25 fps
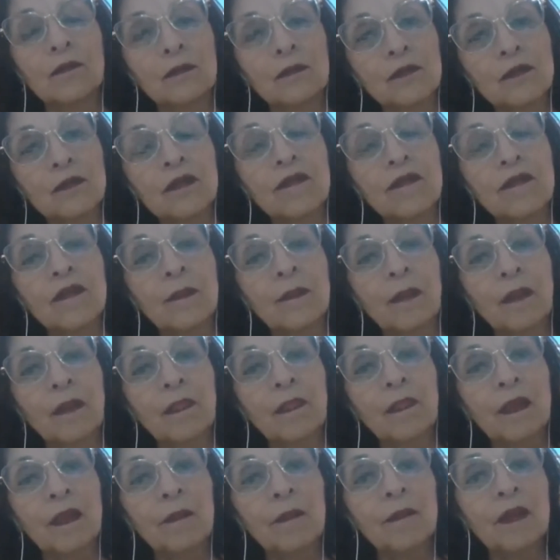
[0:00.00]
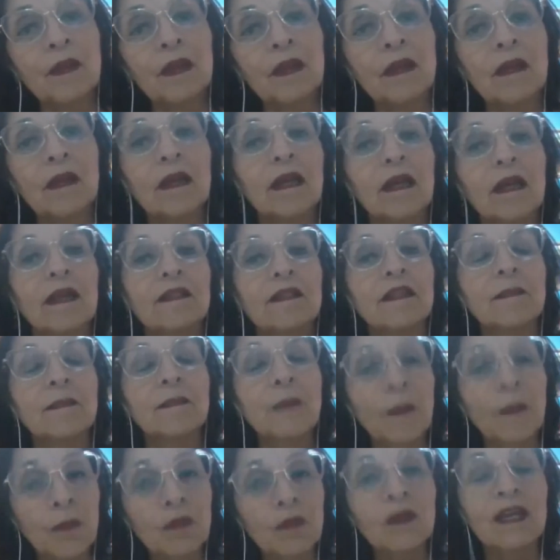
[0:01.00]
during the pandemic, the
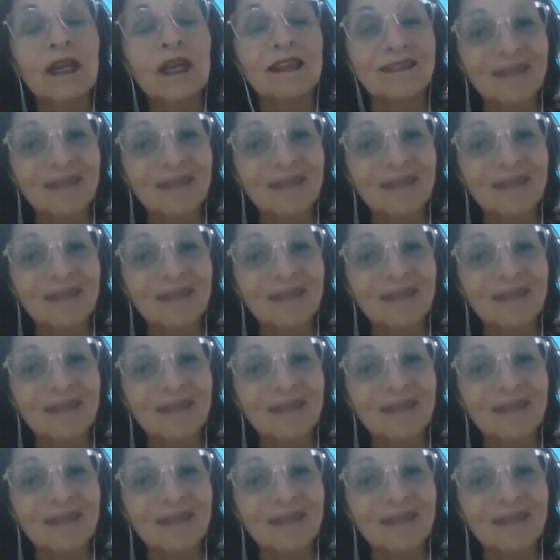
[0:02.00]
people